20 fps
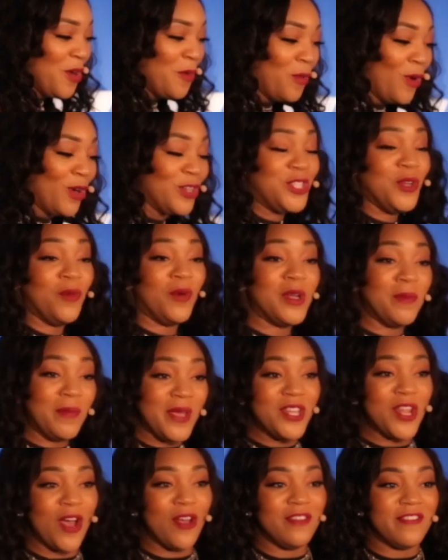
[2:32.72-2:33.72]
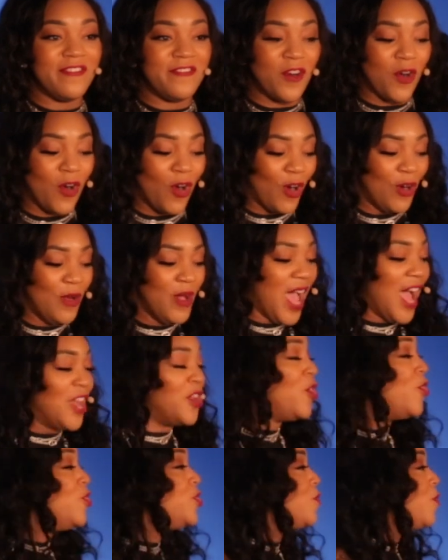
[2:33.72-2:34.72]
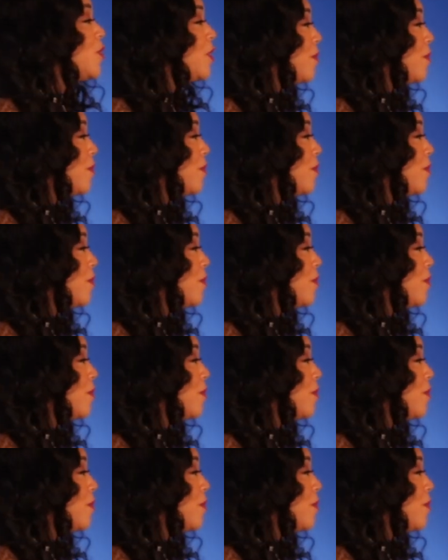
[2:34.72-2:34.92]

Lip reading: What do you want to be known for? And who do you